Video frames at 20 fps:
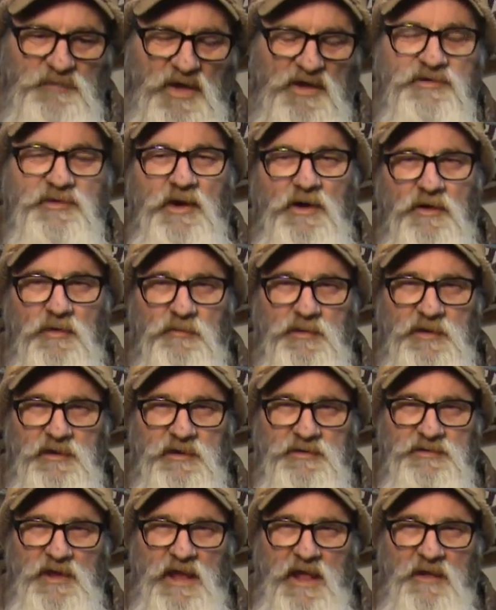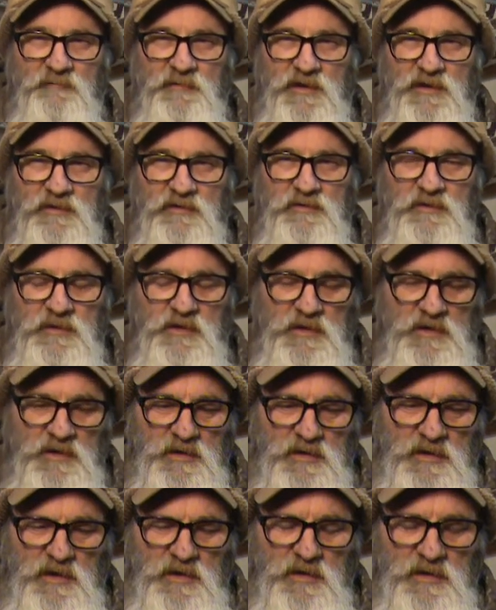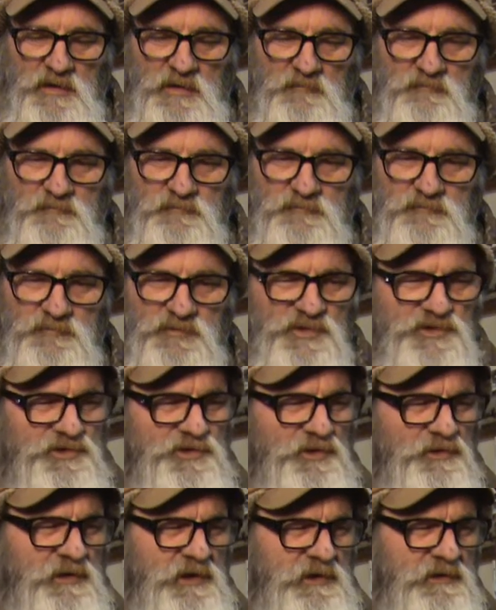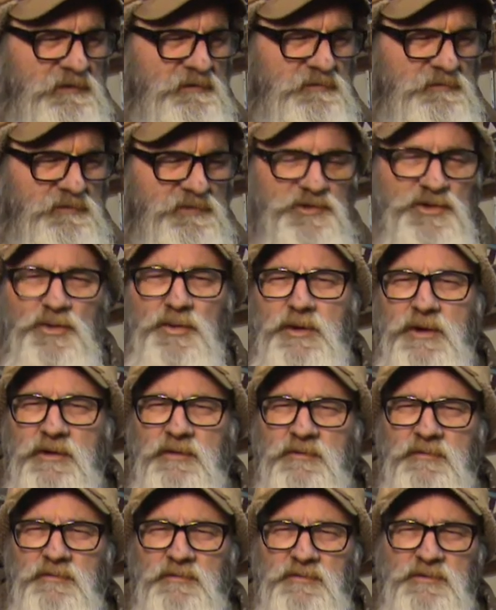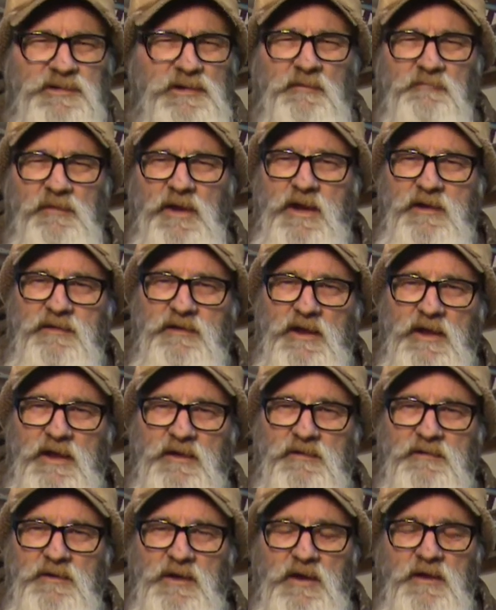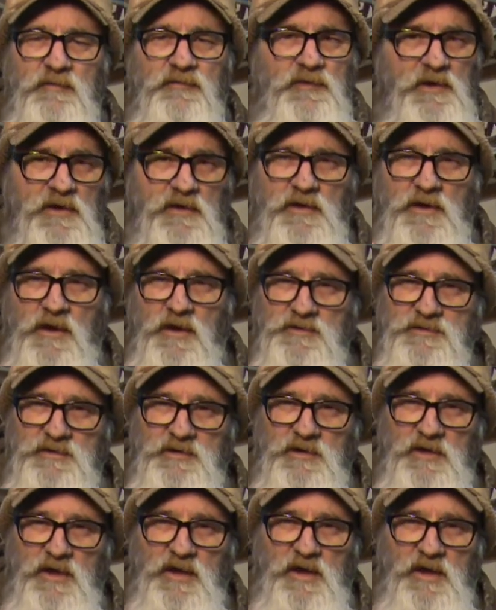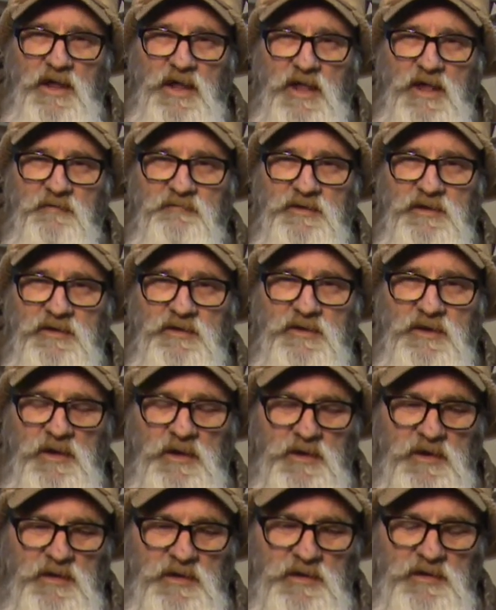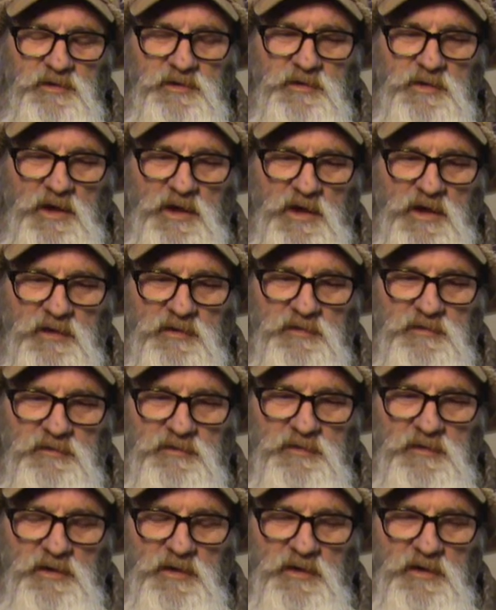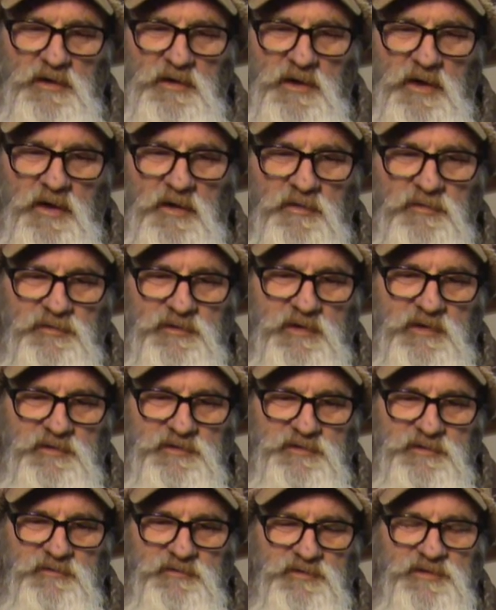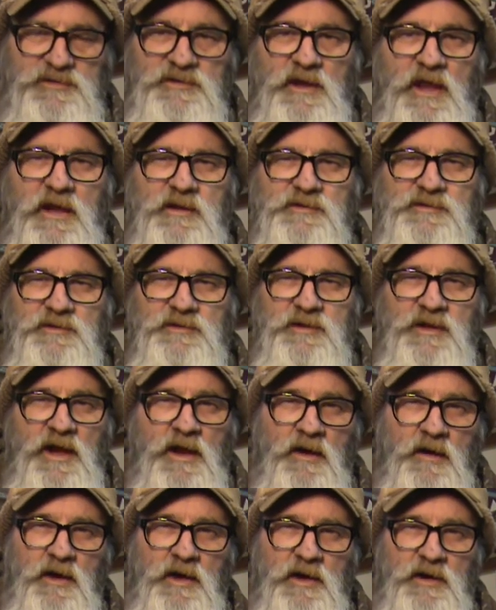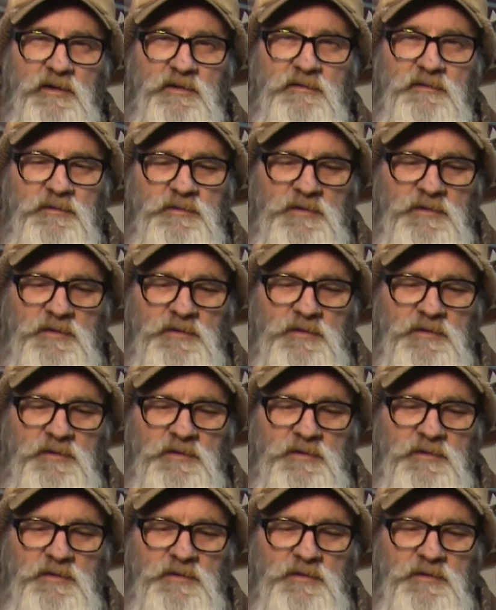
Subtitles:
terribleness happening. Jukin, something like that. They're causing a lot of havoc. You got all these snakes and carrion